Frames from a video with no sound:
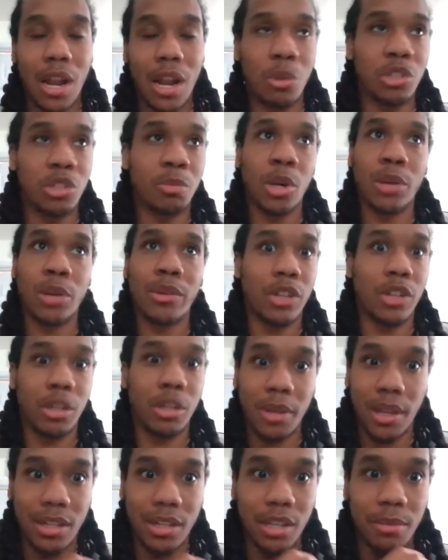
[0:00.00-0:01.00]
It was perfect for the
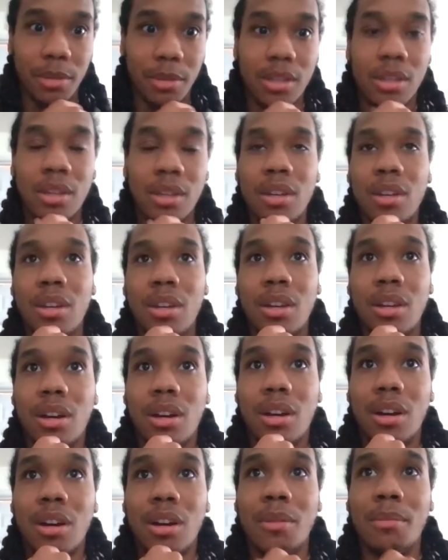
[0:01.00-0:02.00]
pandemic.
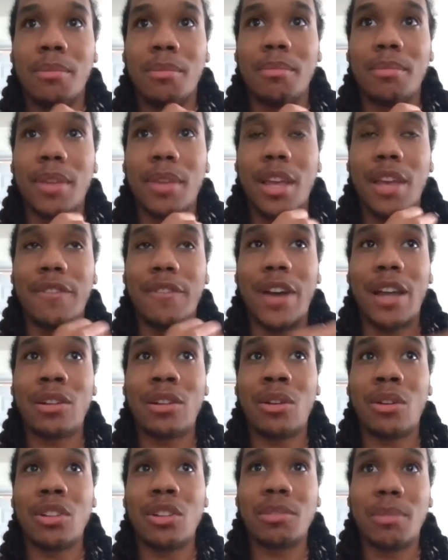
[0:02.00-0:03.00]
If I
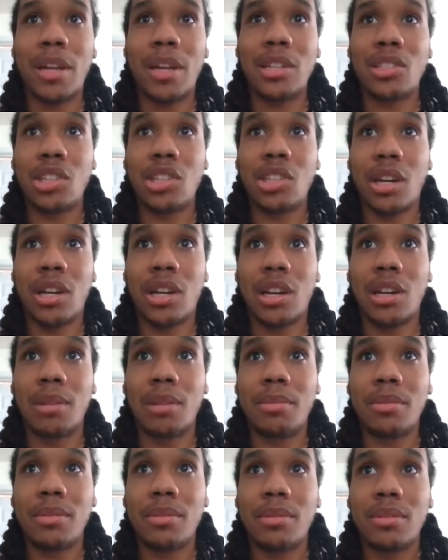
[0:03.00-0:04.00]
lost my job,
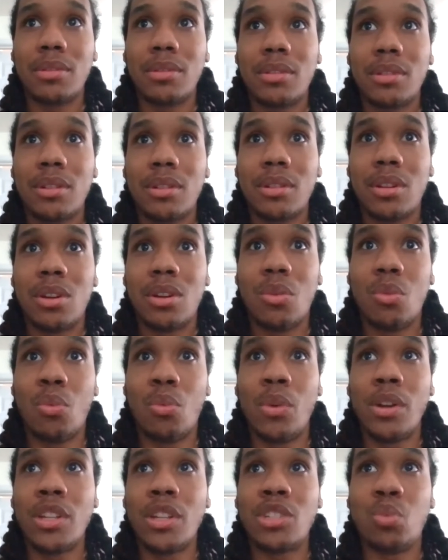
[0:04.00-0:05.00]

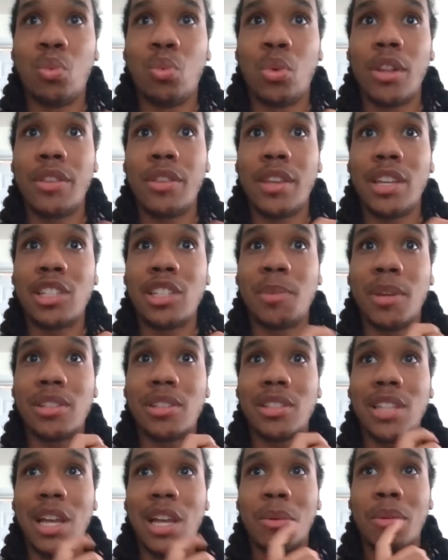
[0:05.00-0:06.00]
what is one of the
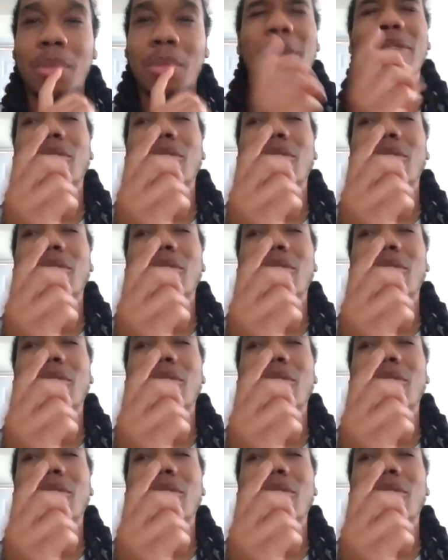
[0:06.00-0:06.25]
expenses my